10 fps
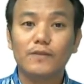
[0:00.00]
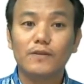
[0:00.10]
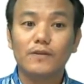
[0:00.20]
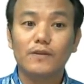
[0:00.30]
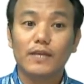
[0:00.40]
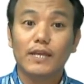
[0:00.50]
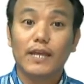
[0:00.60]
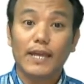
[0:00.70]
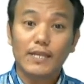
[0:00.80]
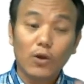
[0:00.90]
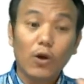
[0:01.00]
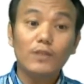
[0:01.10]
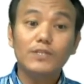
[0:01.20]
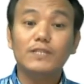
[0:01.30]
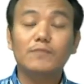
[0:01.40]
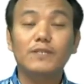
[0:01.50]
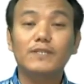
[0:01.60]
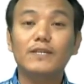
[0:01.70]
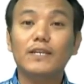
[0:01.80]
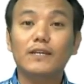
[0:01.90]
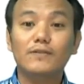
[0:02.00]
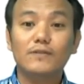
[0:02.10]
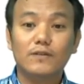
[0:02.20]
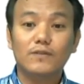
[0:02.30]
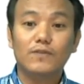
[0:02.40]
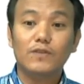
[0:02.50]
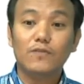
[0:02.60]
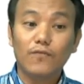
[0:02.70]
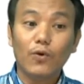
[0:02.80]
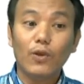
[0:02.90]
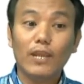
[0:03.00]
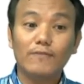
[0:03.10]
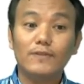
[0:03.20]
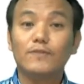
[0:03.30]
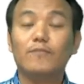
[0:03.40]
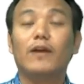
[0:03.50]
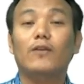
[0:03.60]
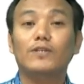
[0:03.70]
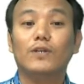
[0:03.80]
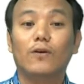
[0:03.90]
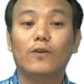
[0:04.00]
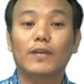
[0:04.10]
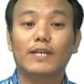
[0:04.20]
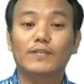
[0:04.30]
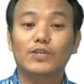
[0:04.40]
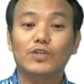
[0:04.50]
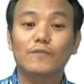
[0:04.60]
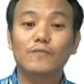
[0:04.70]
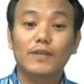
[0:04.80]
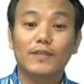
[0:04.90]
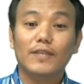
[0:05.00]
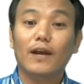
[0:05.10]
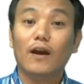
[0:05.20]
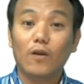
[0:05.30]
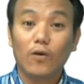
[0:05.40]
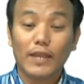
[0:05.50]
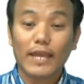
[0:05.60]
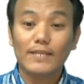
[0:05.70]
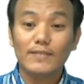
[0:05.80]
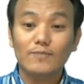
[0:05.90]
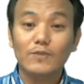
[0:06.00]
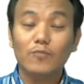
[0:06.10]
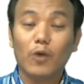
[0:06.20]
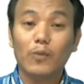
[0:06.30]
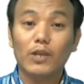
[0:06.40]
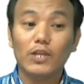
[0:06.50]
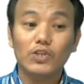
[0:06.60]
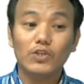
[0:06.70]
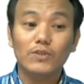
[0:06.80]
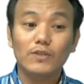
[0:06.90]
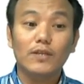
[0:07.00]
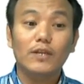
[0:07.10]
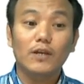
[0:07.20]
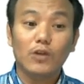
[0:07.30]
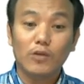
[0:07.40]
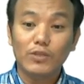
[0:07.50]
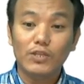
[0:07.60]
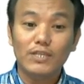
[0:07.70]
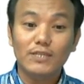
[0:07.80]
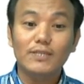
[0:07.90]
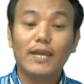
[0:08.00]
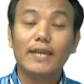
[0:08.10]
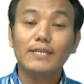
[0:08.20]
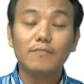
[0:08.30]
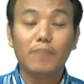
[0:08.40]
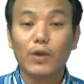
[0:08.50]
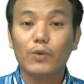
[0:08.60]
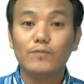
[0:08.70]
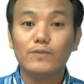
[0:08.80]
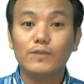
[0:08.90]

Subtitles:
Right. And ecology is basically concerned with four levels of biological organization. They are organisms, population, communities, and biomes.